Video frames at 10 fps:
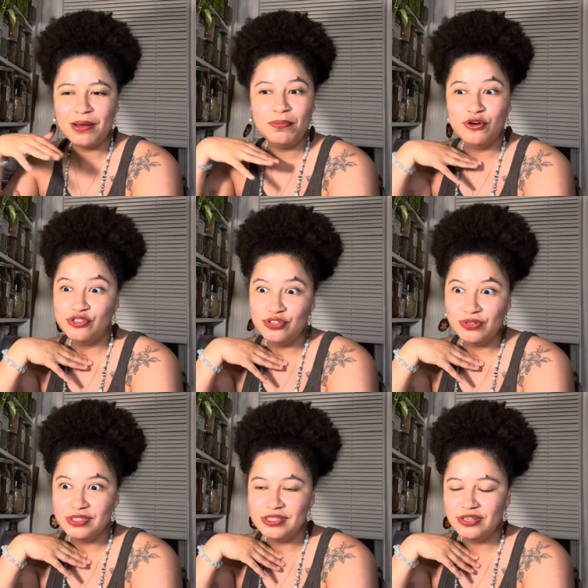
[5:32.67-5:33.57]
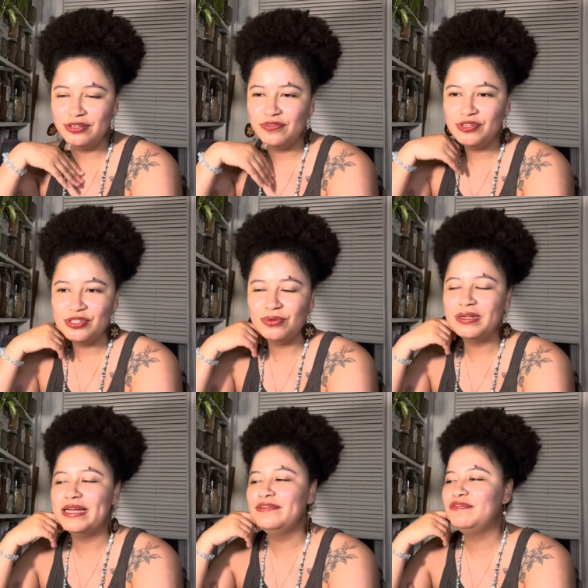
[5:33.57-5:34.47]
personal concern for his own
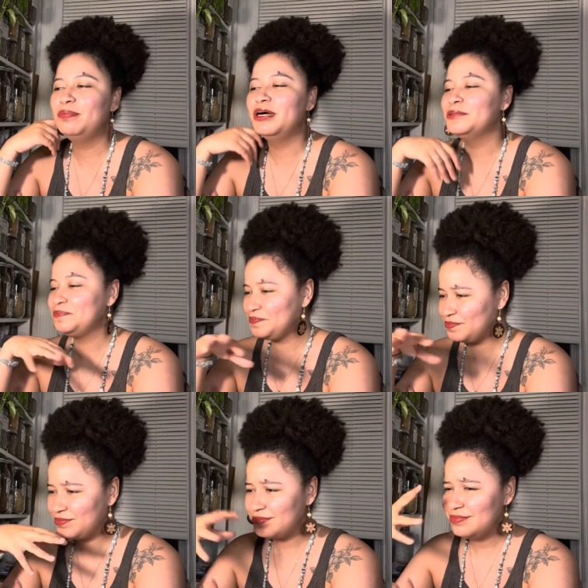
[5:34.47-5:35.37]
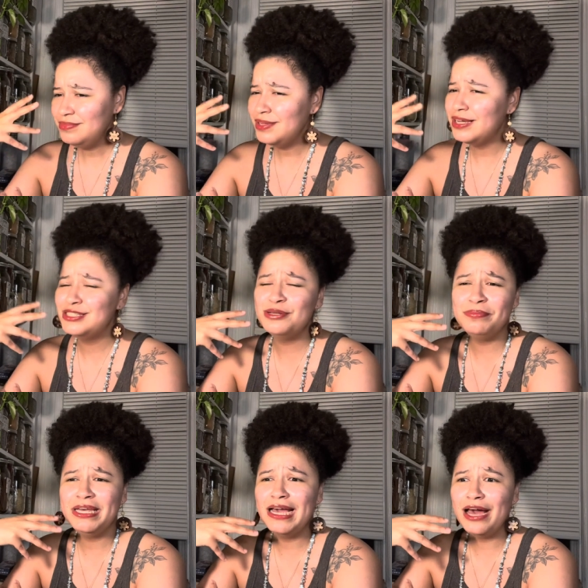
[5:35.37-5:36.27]
life but to
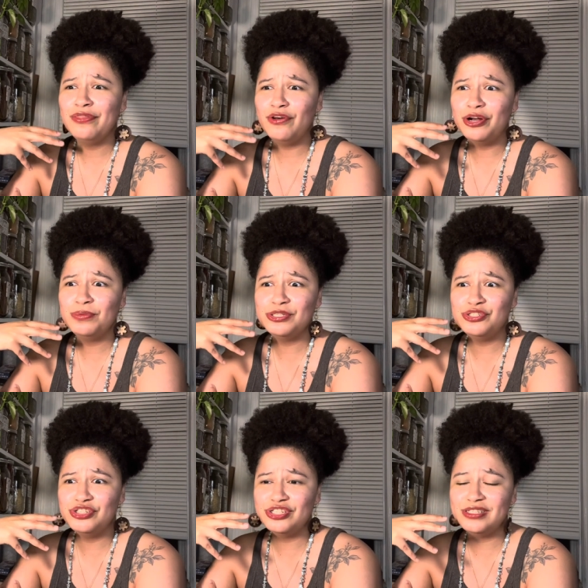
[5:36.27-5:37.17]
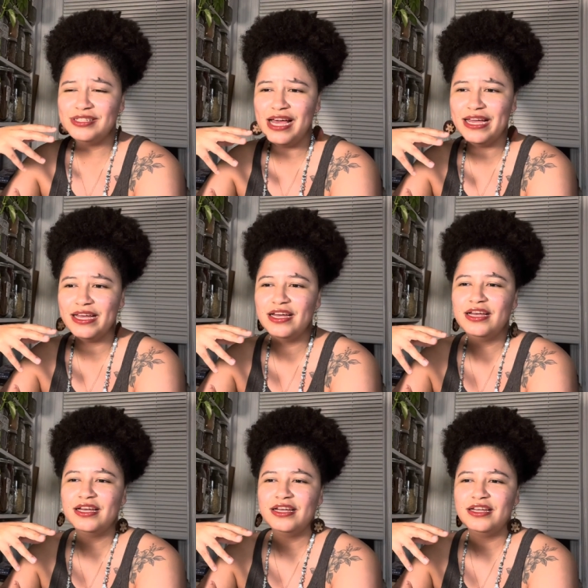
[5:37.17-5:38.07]
me i thought it was just like
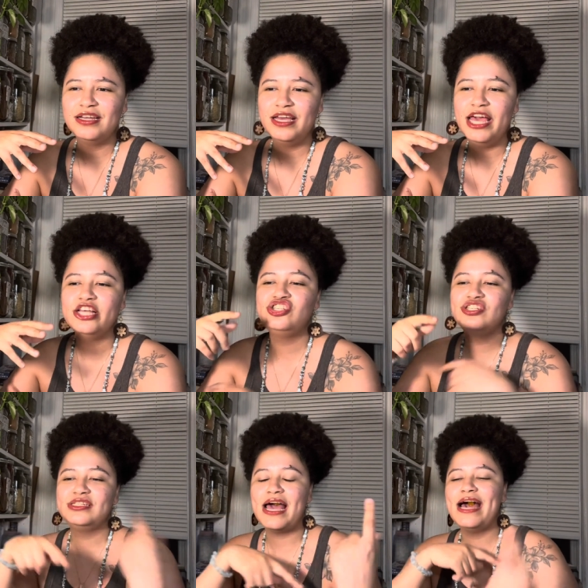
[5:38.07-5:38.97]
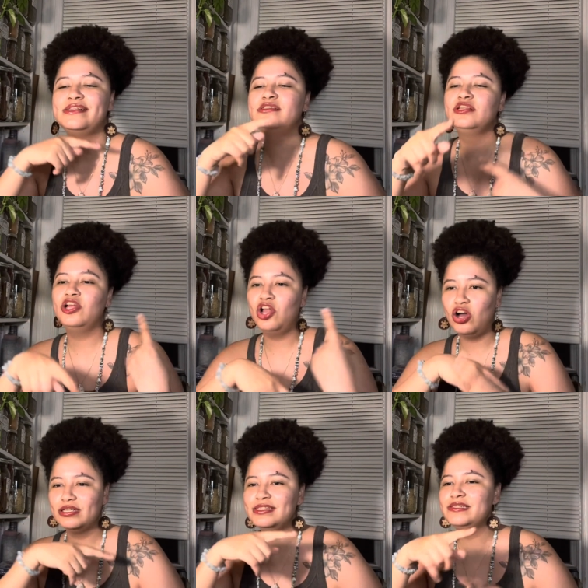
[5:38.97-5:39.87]
it just adds to the
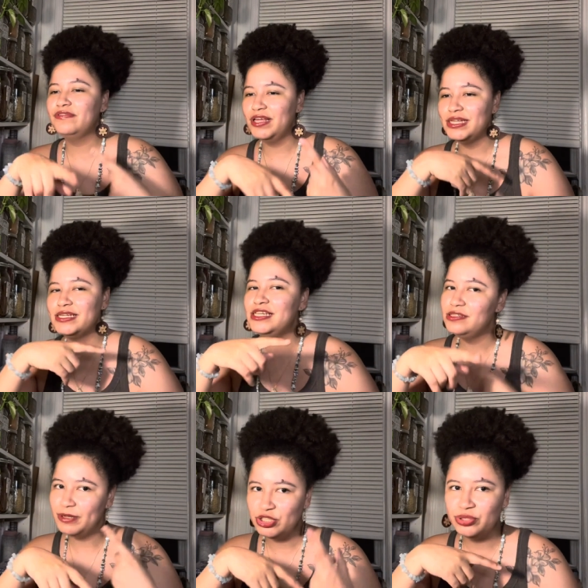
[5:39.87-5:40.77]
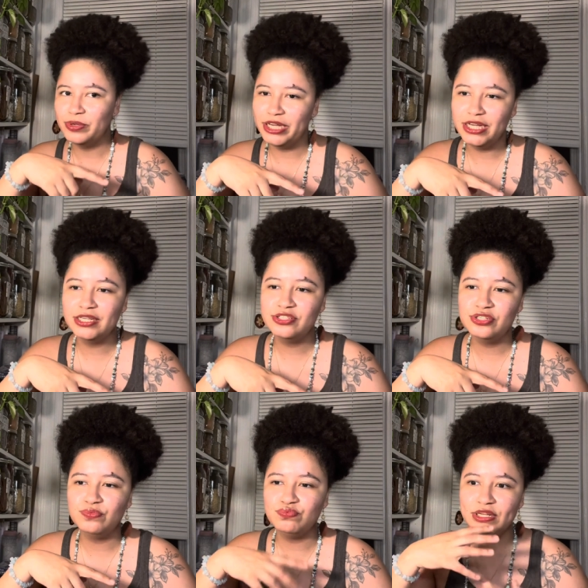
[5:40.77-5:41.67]
longness of things that he's been doing
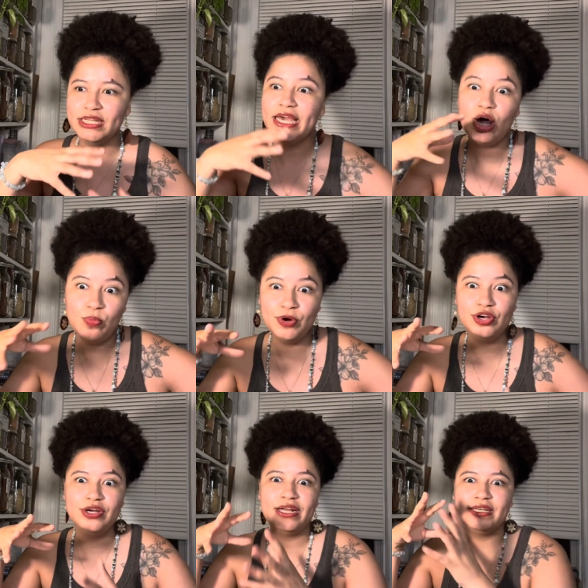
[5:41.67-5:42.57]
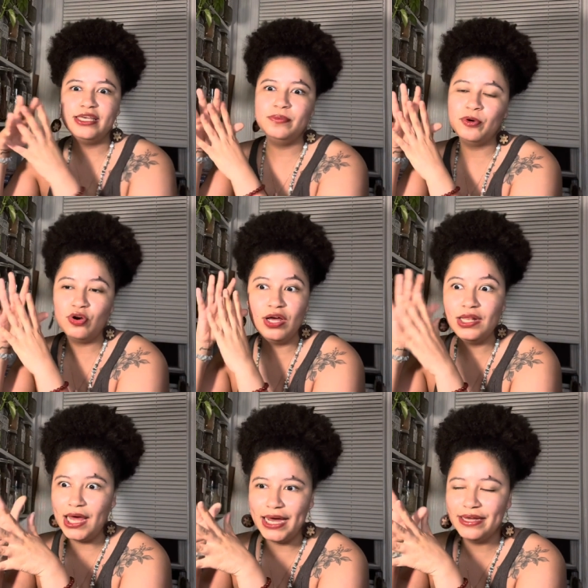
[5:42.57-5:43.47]
to really help her and keep her
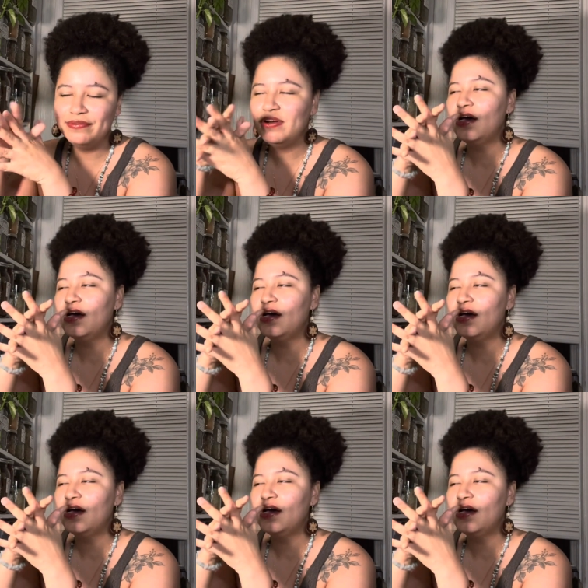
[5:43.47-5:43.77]
alive.